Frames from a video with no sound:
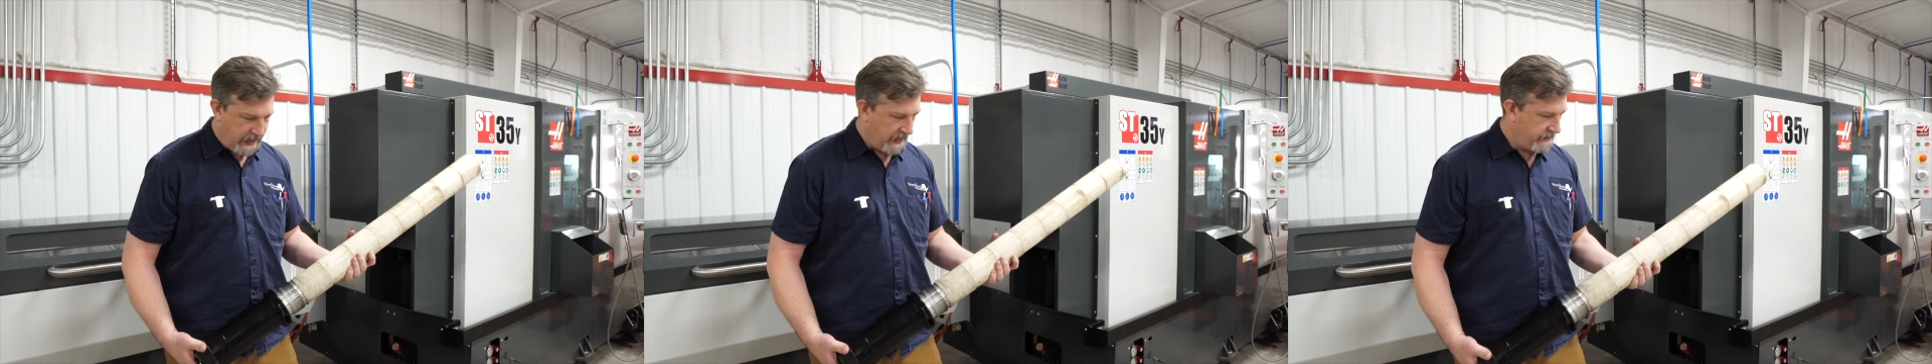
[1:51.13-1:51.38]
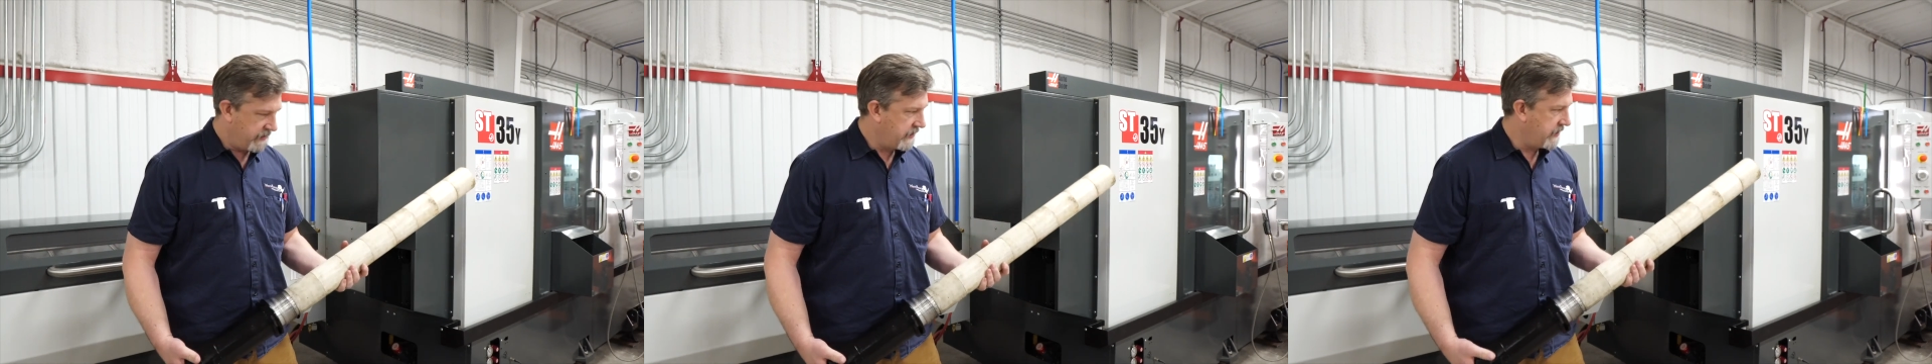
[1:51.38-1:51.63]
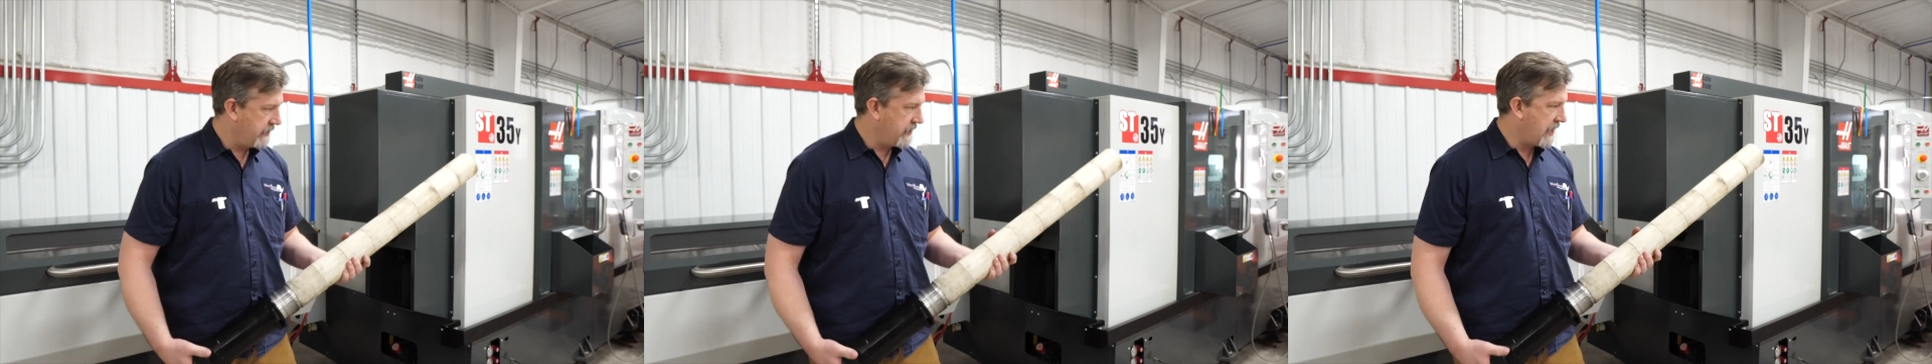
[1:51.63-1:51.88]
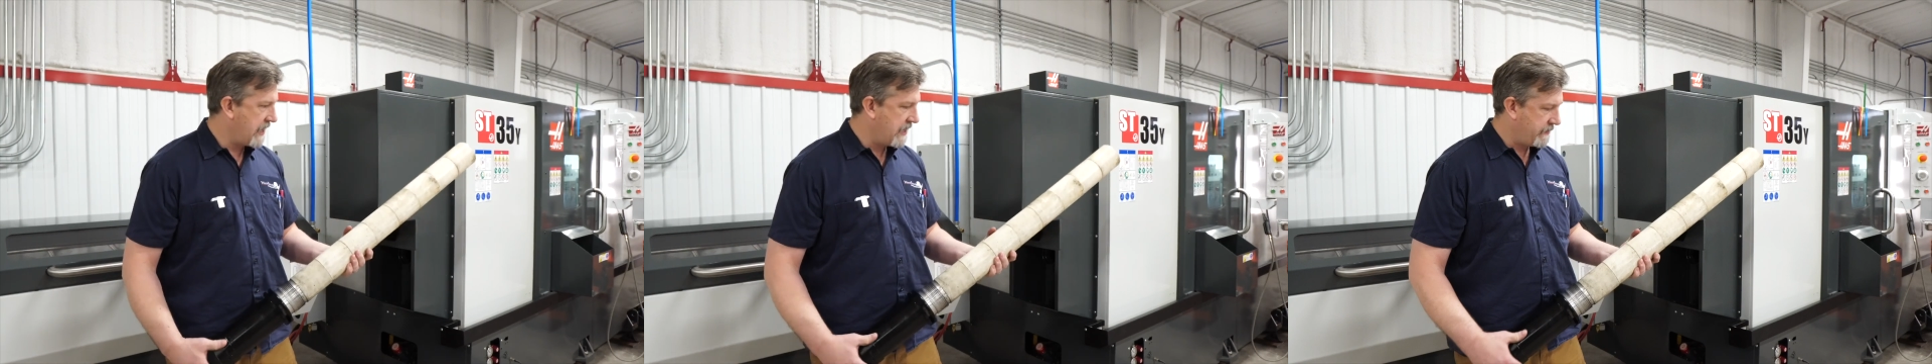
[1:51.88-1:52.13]
And then
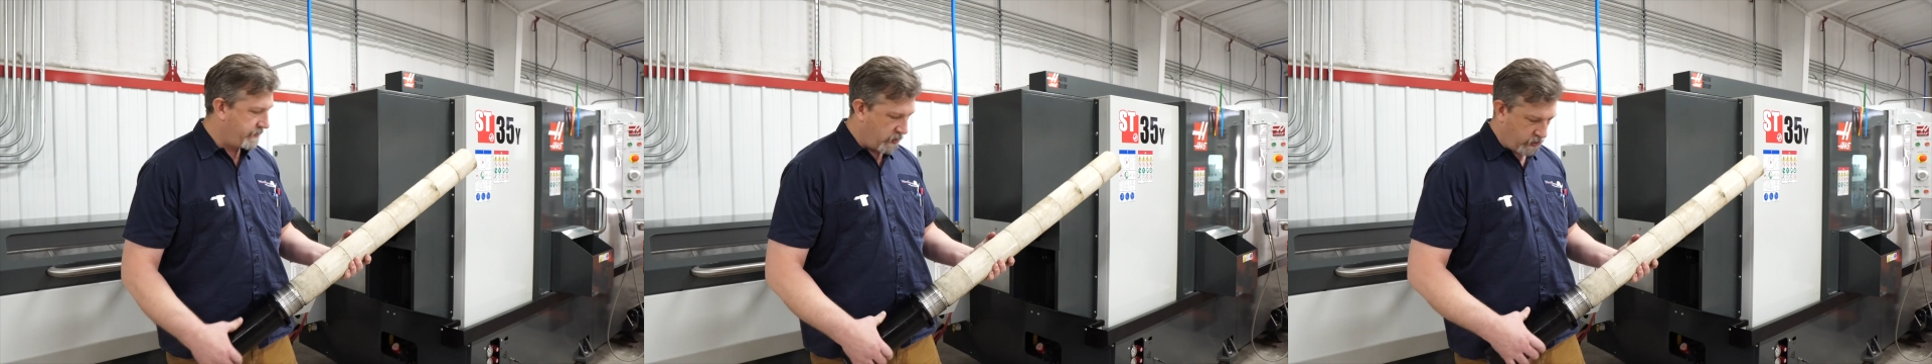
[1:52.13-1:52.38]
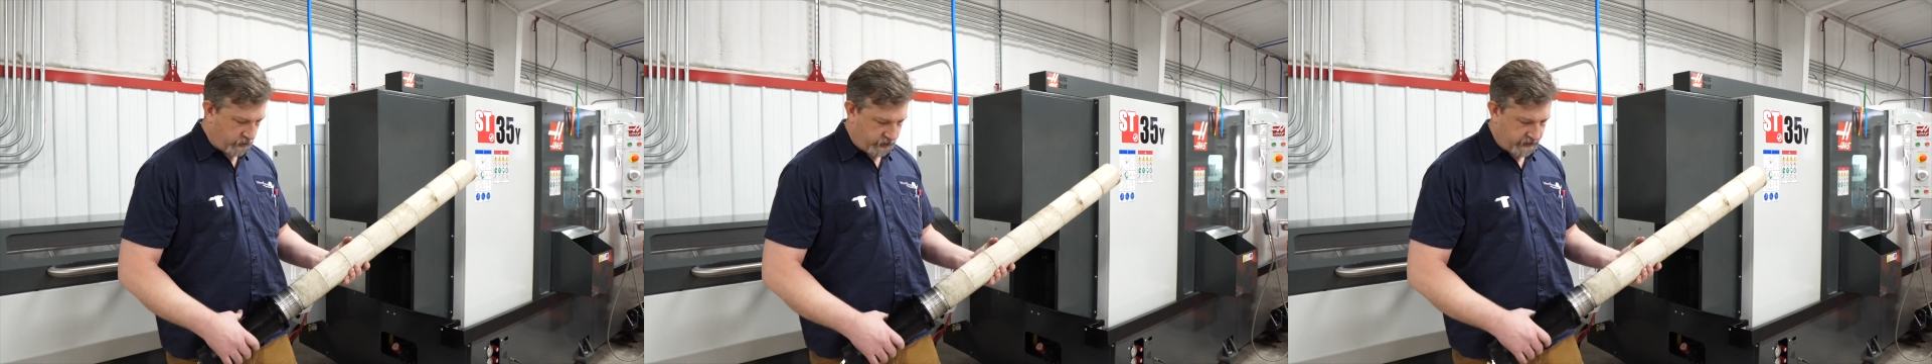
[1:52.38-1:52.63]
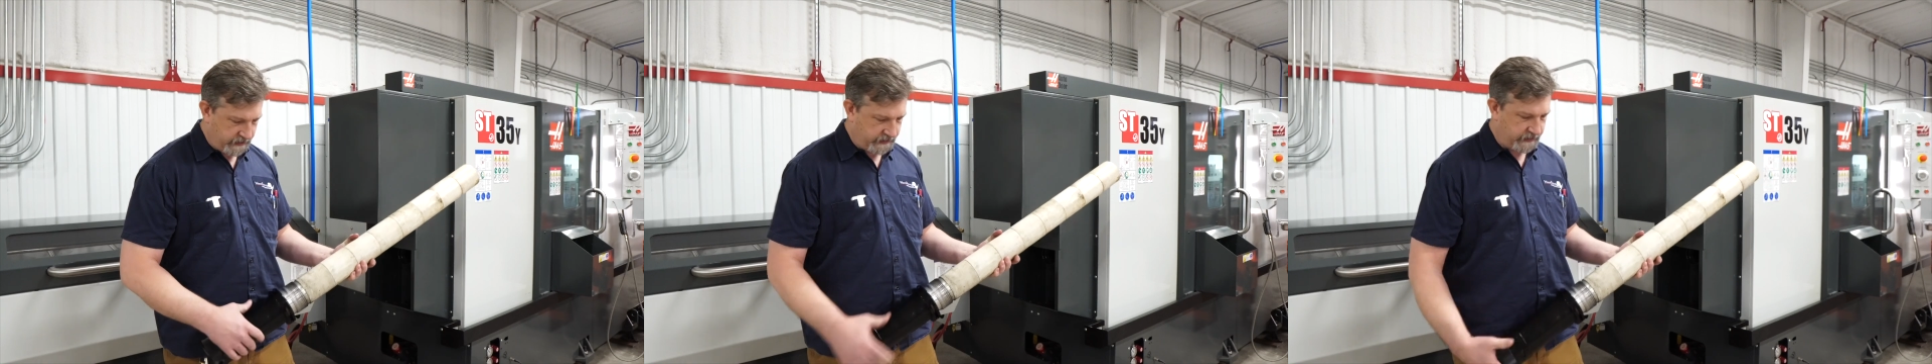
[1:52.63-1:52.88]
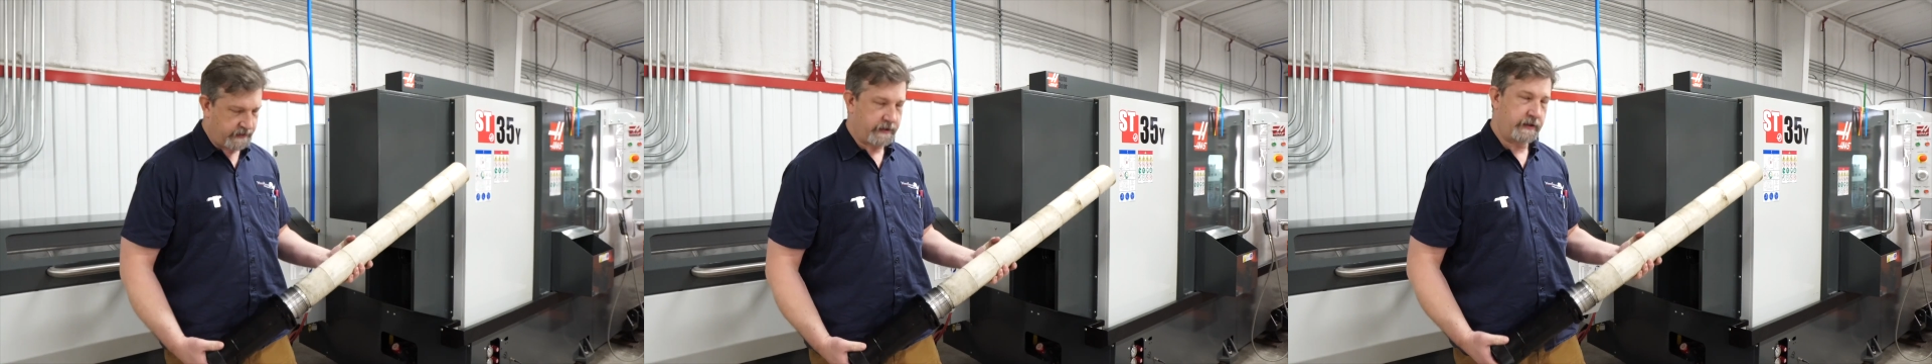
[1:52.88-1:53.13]
I
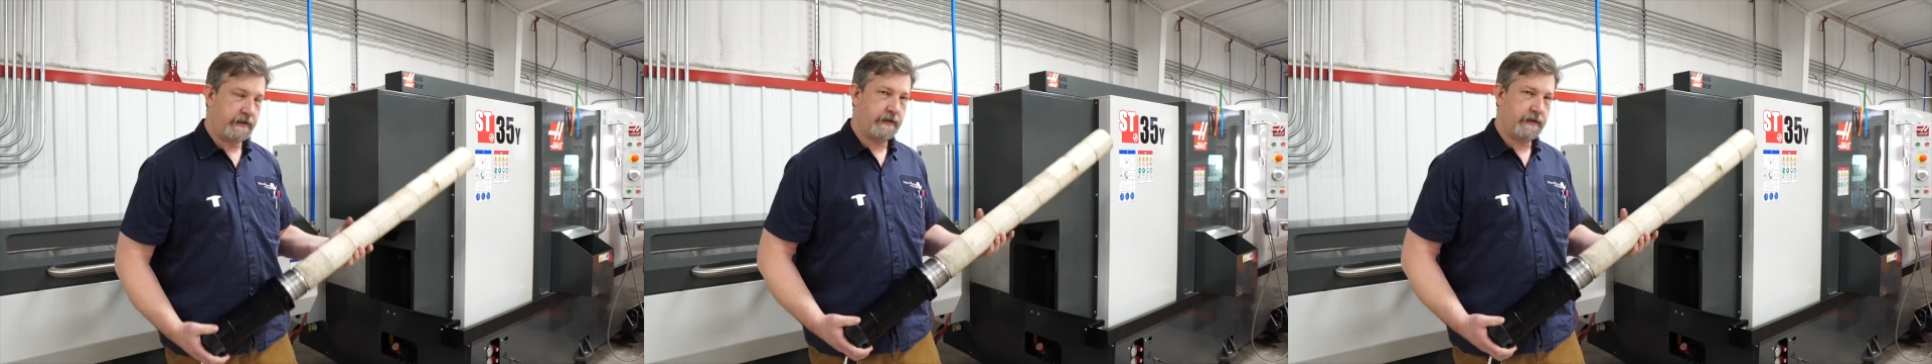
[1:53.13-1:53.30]
purchased